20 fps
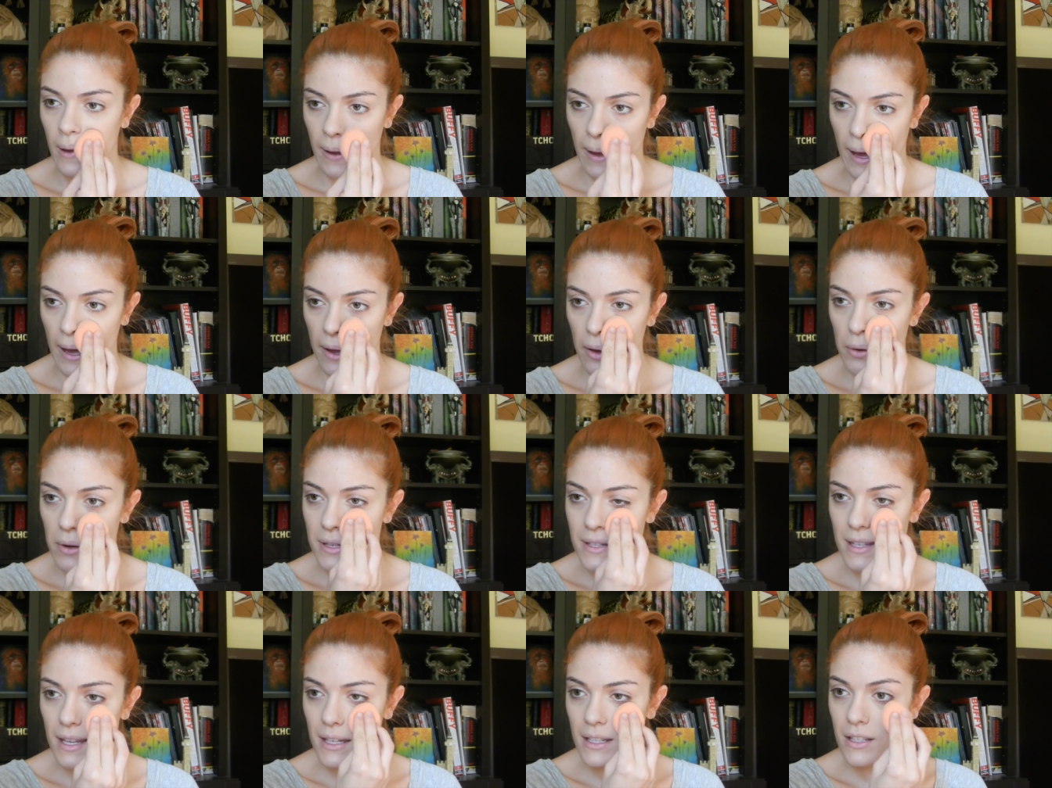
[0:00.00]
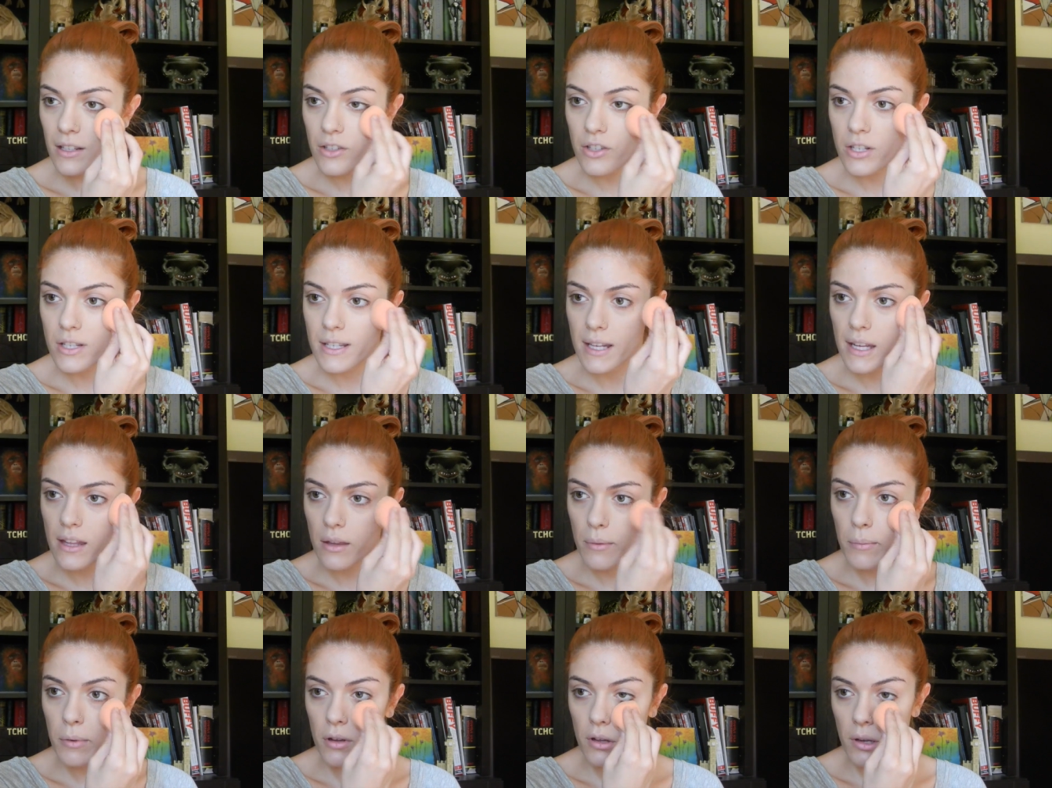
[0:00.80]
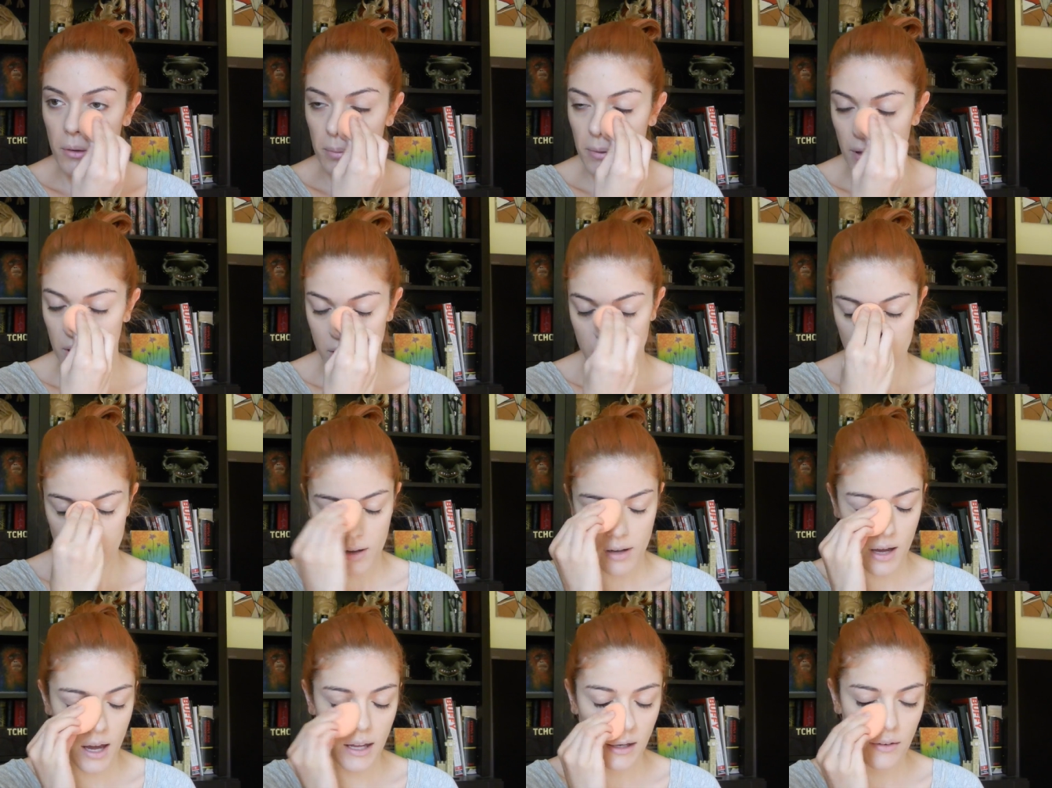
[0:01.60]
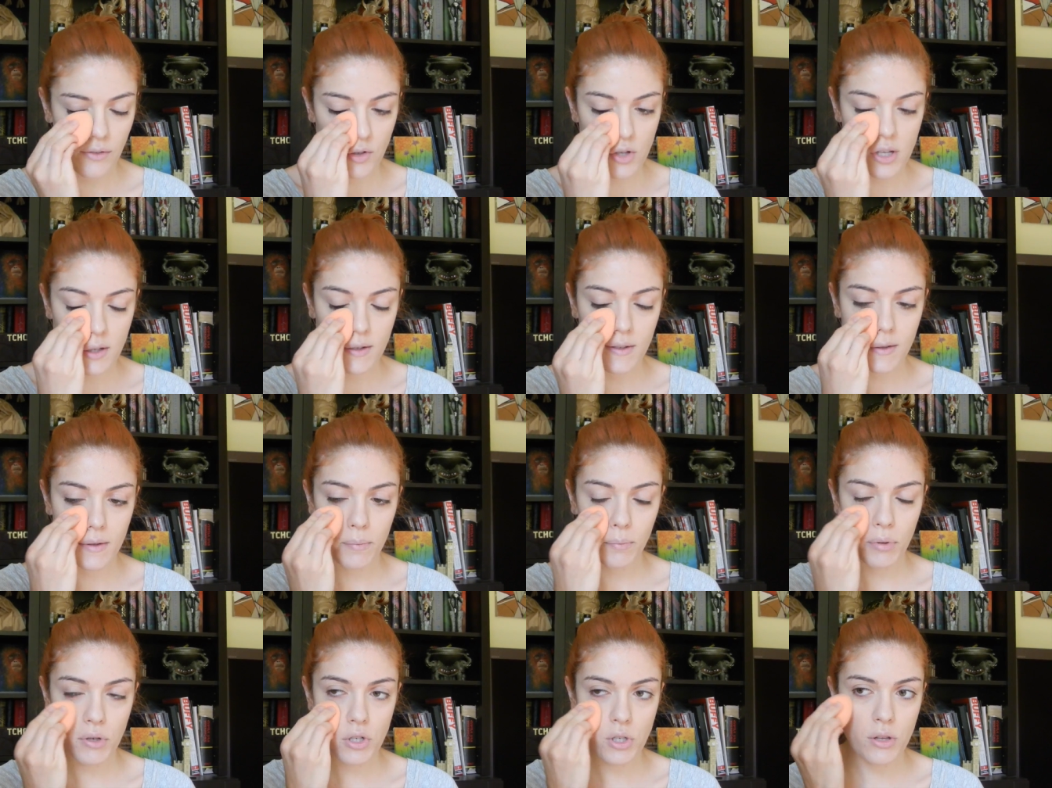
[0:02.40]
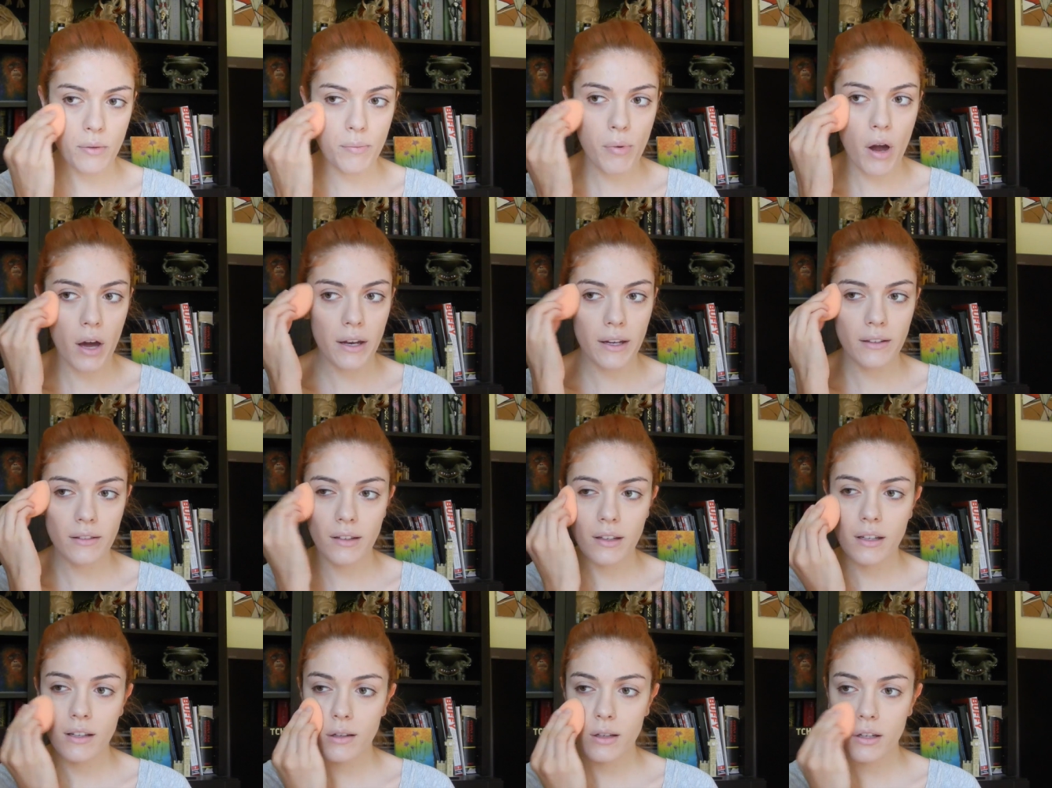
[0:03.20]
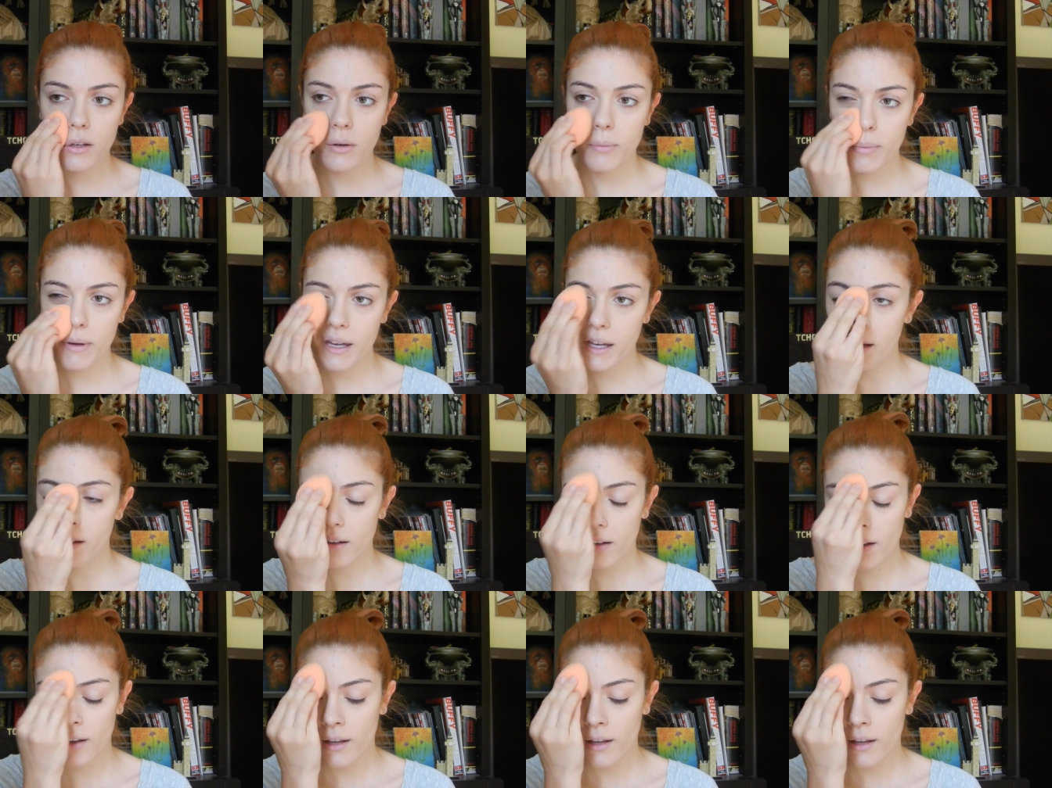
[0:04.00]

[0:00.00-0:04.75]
I always like to just take the beauty blender and kind of just push the product in a little bit